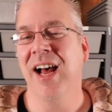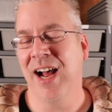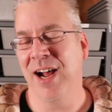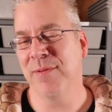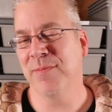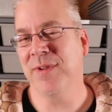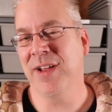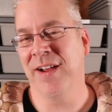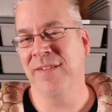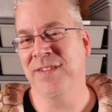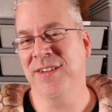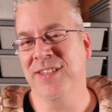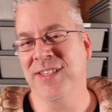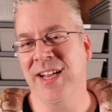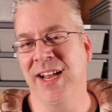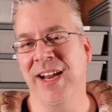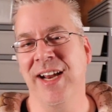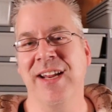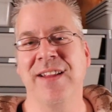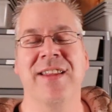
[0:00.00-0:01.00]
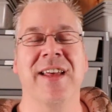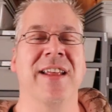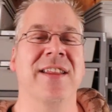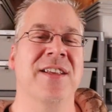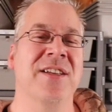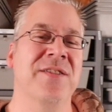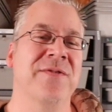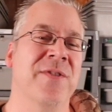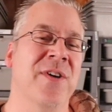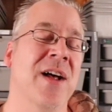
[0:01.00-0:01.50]
I've decided that
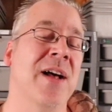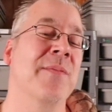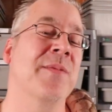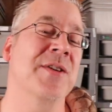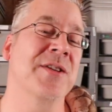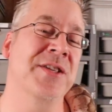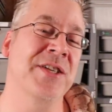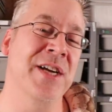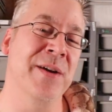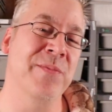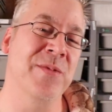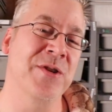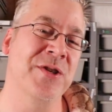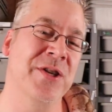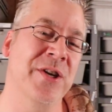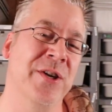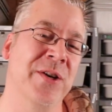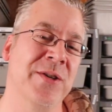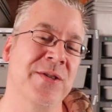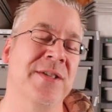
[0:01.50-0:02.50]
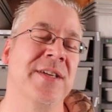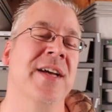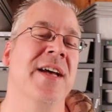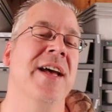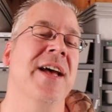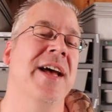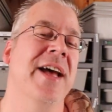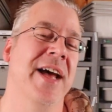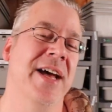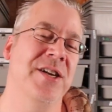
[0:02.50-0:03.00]
this fall I'm going to skip the shows
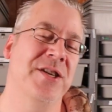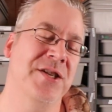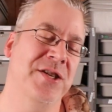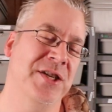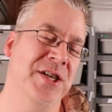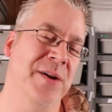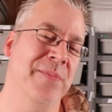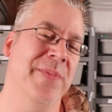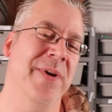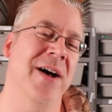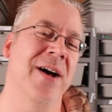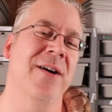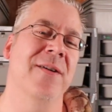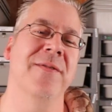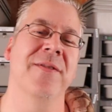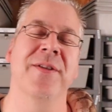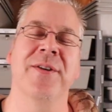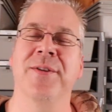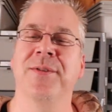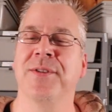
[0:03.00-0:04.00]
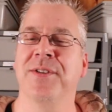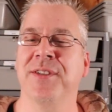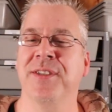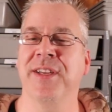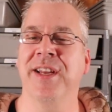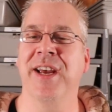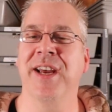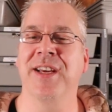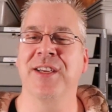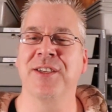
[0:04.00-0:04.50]
and ship out those
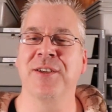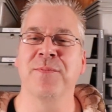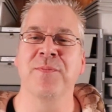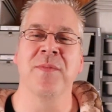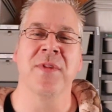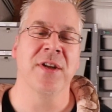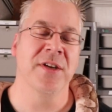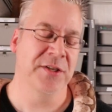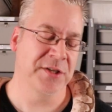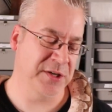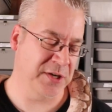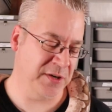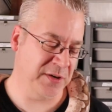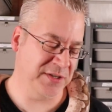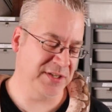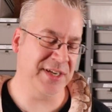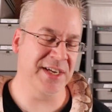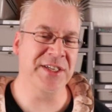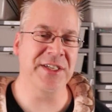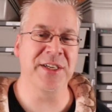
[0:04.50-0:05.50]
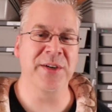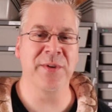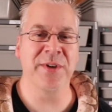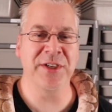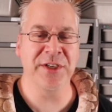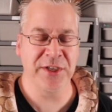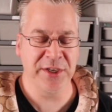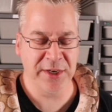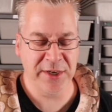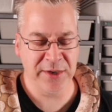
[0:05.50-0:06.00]
snakes. So essentially
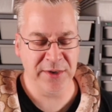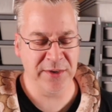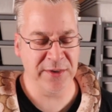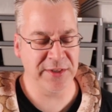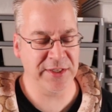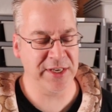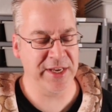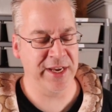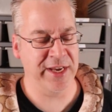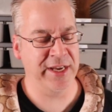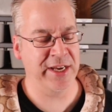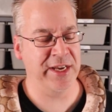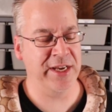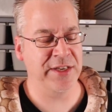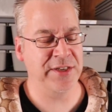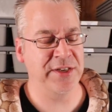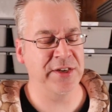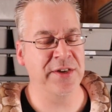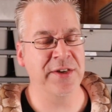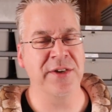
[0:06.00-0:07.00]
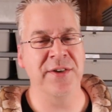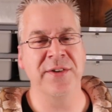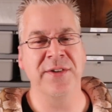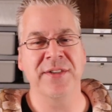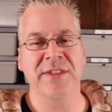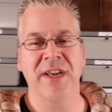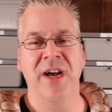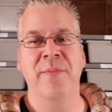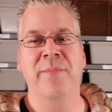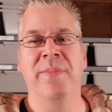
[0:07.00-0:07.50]
what you use is you
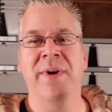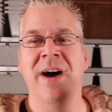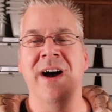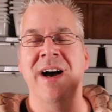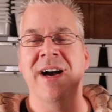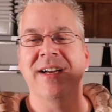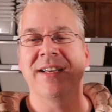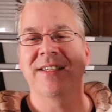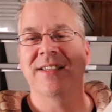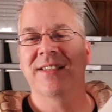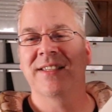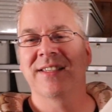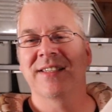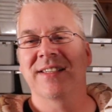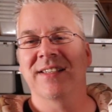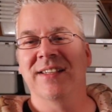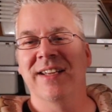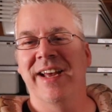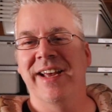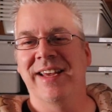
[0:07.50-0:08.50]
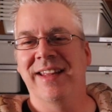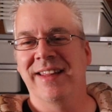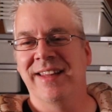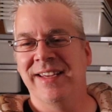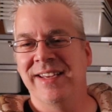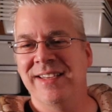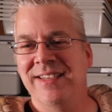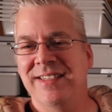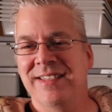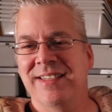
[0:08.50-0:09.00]
use a box like
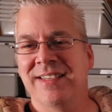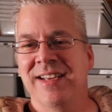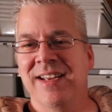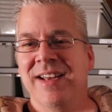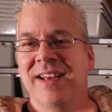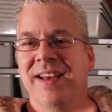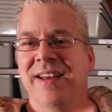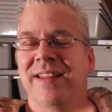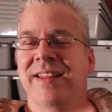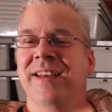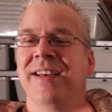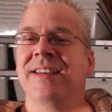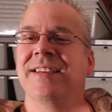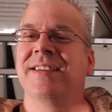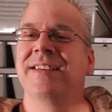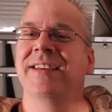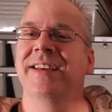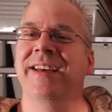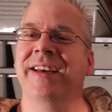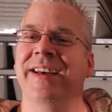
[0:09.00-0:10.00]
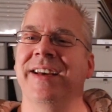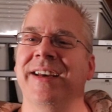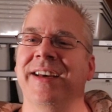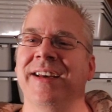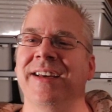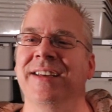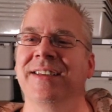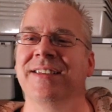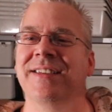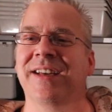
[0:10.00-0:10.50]
this. This
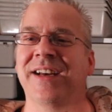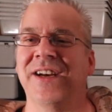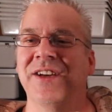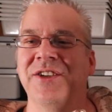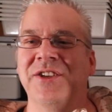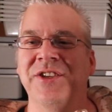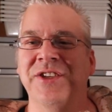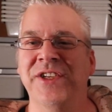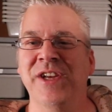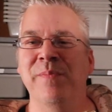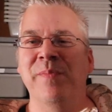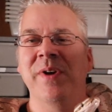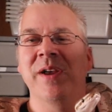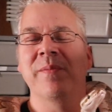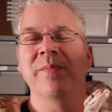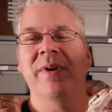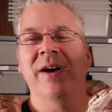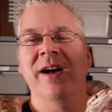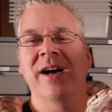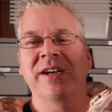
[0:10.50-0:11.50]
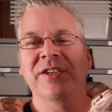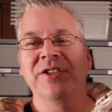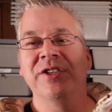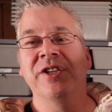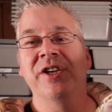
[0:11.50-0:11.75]
is a shipping box.